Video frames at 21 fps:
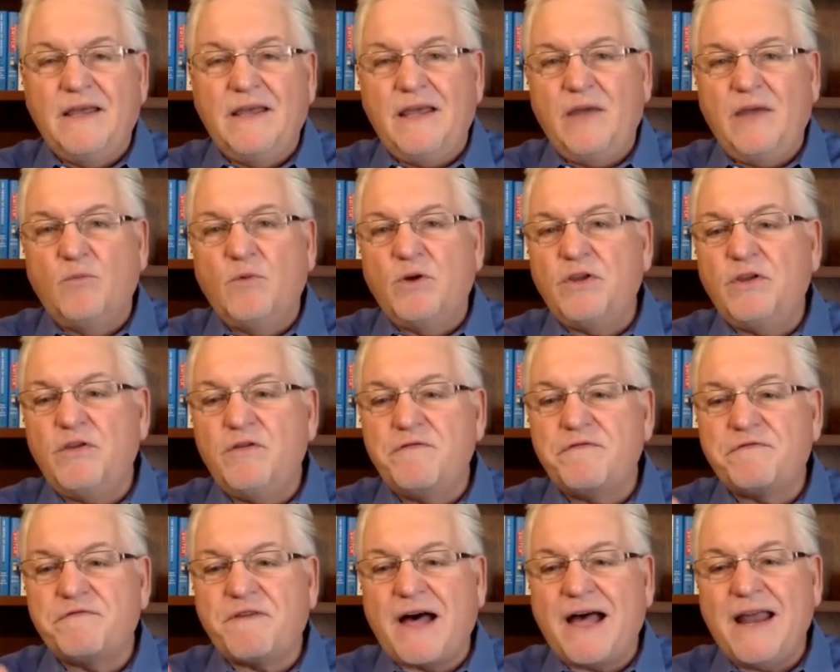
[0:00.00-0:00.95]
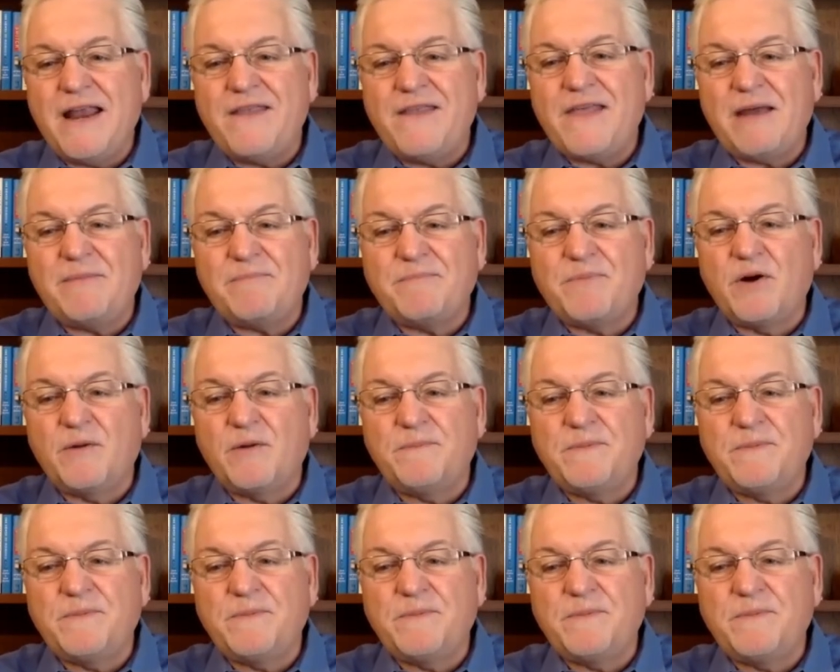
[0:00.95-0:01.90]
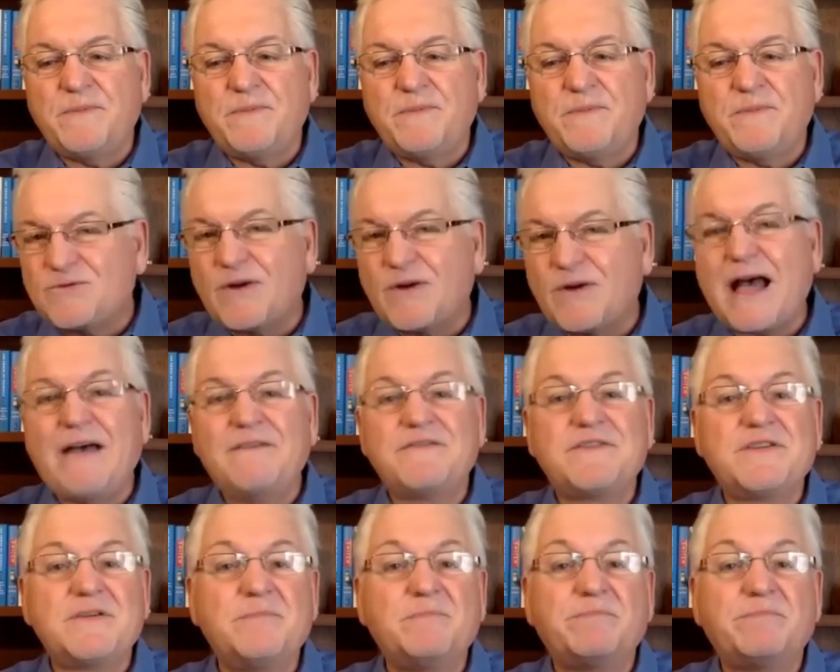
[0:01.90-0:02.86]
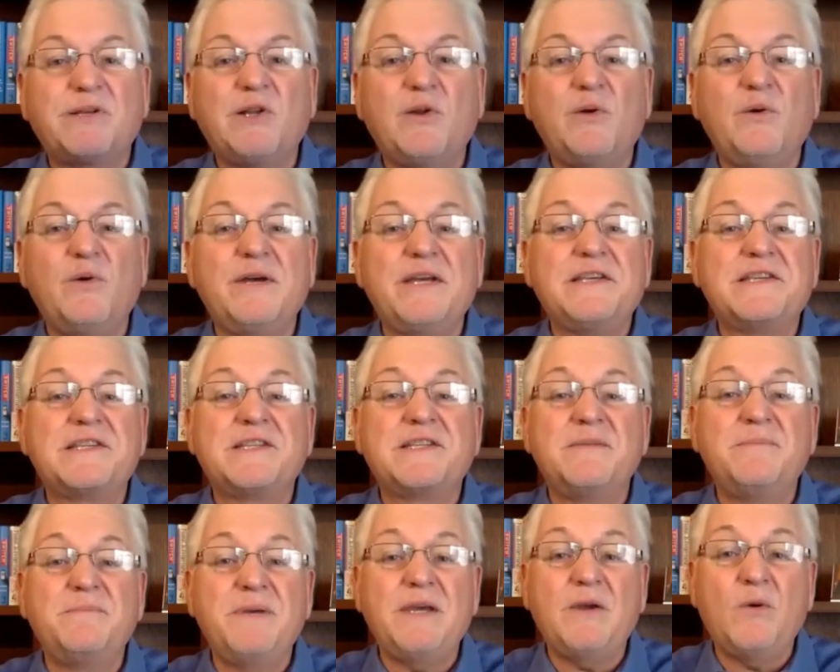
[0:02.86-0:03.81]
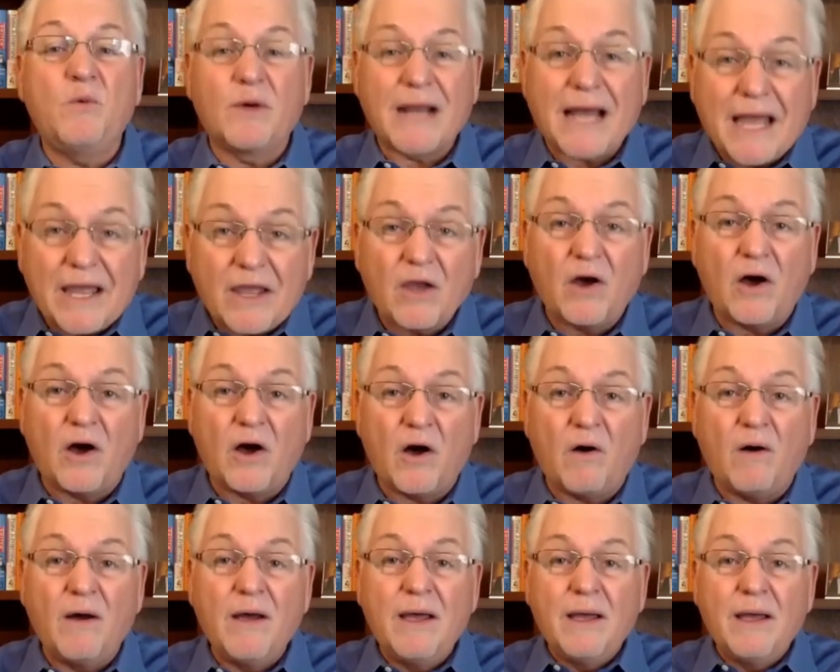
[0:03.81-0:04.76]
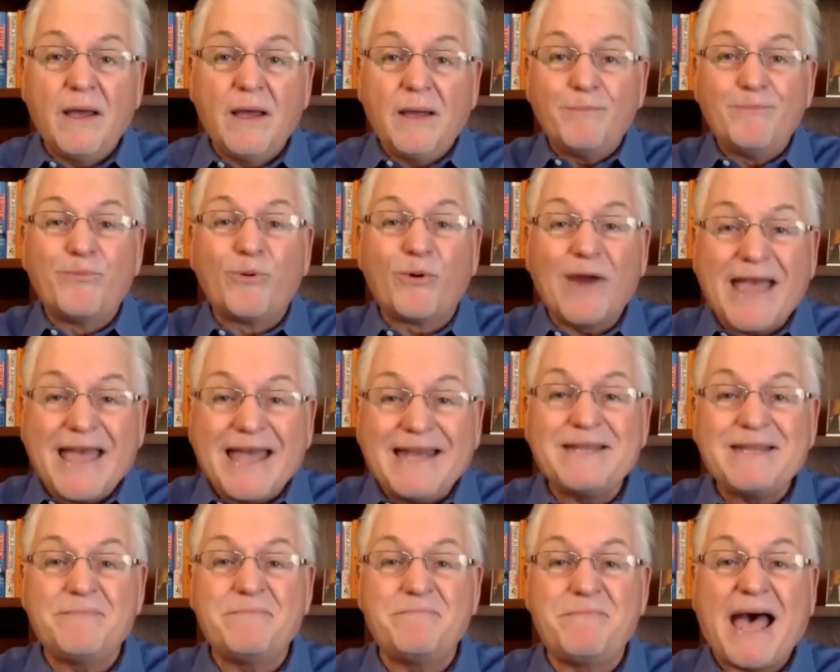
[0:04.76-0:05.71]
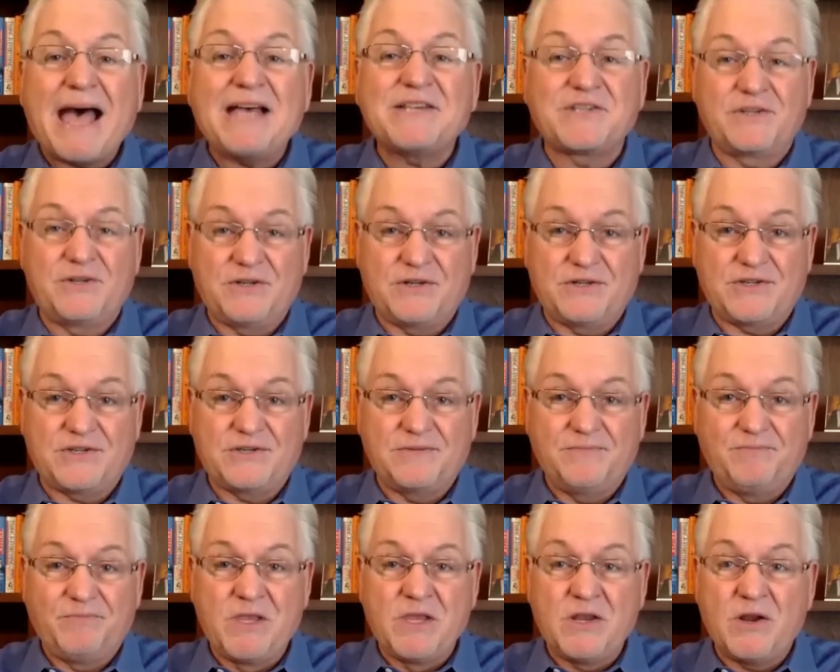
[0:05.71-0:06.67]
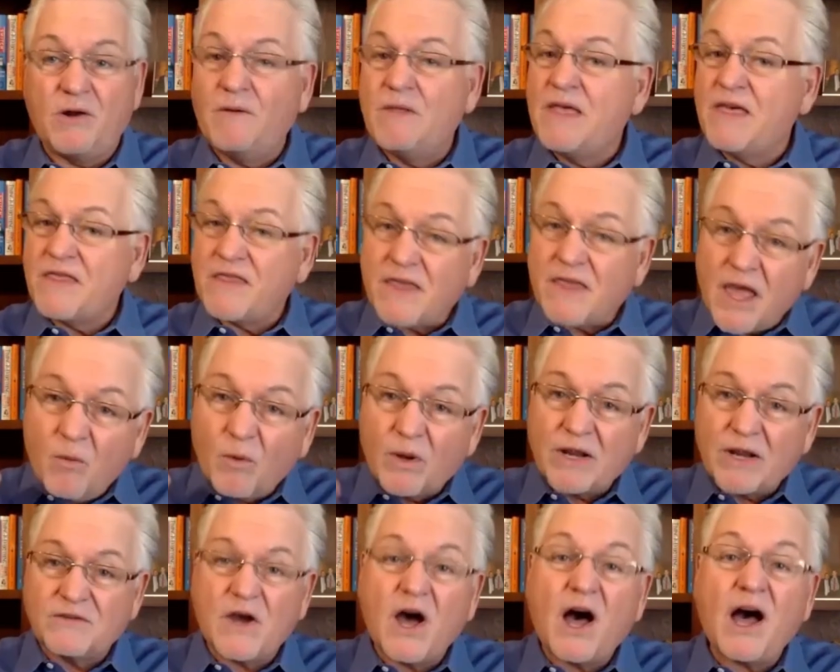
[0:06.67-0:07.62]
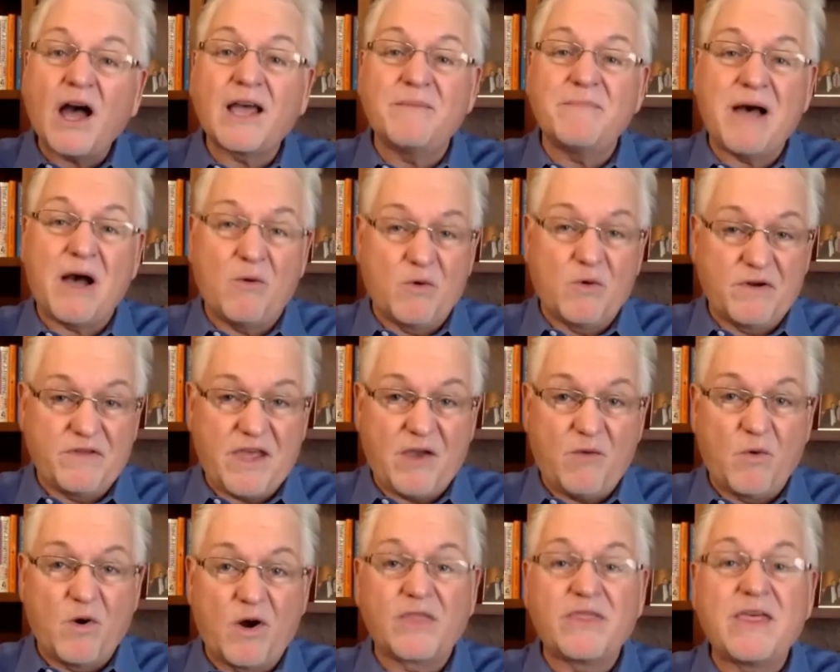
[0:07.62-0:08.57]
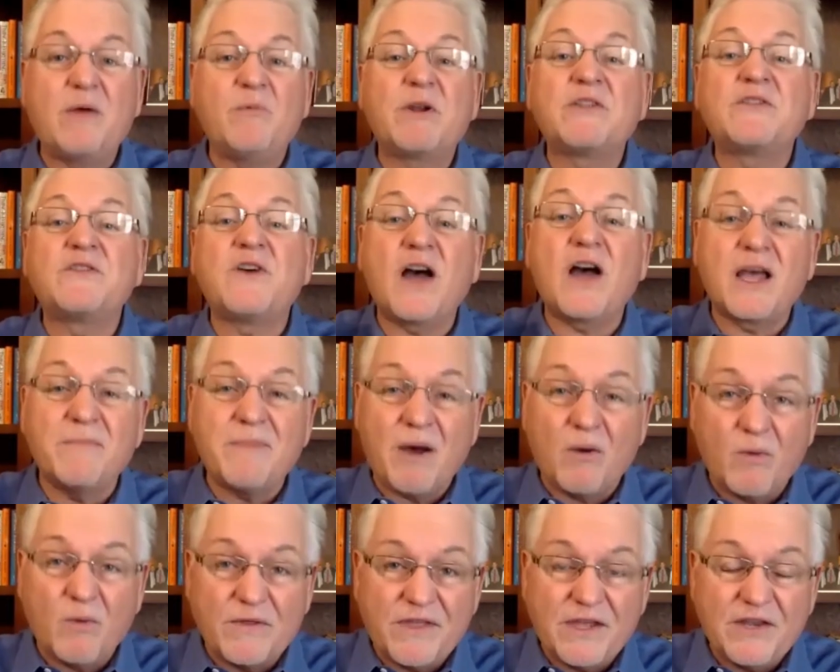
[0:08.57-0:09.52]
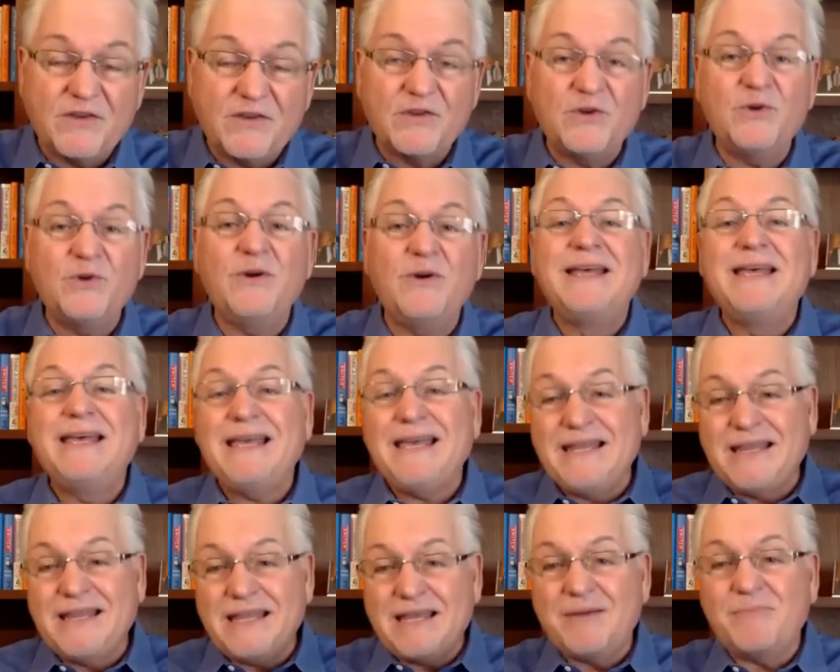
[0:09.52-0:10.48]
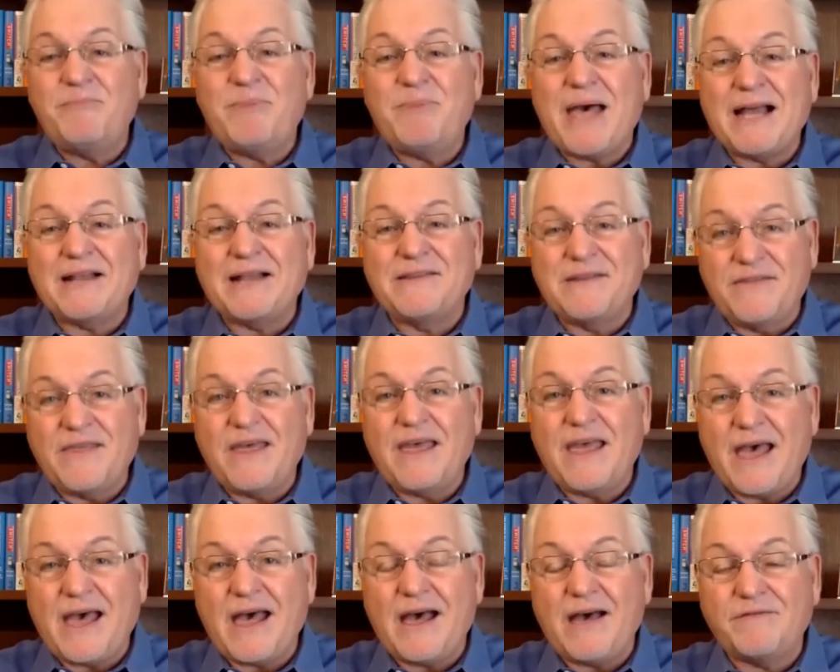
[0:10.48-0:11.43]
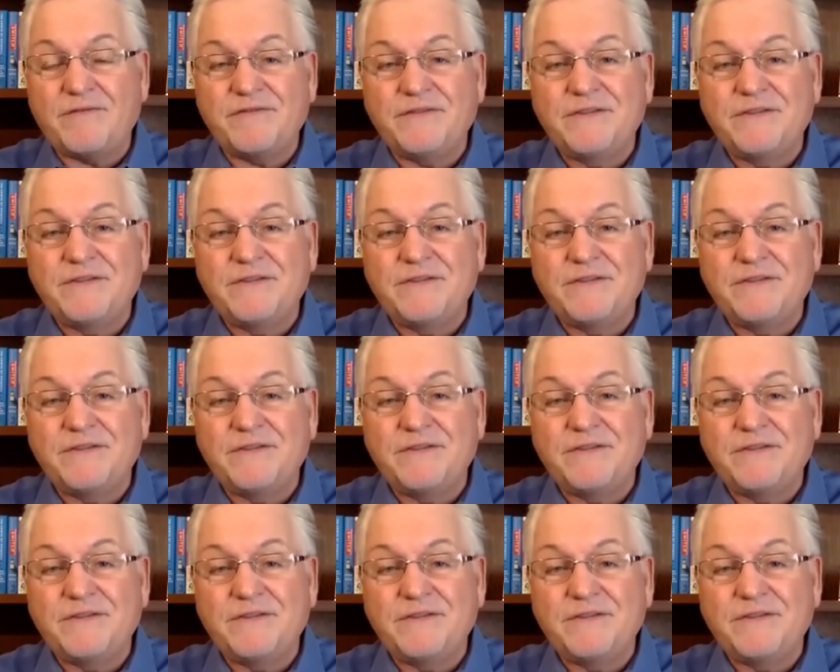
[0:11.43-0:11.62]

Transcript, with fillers: And when you find that purpose, it drives employees to be what I call brand ambassadors. You know, they want to talk about where they work, they want to talk about what they do and the impact that they have.